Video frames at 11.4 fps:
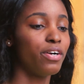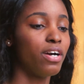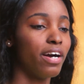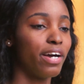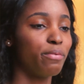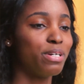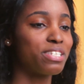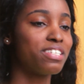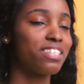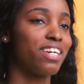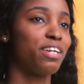I
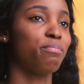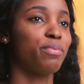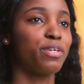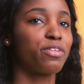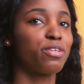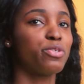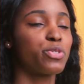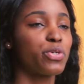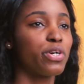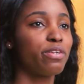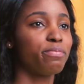wasn't taking birth
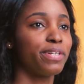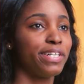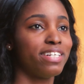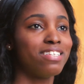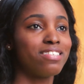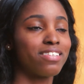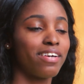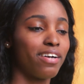control because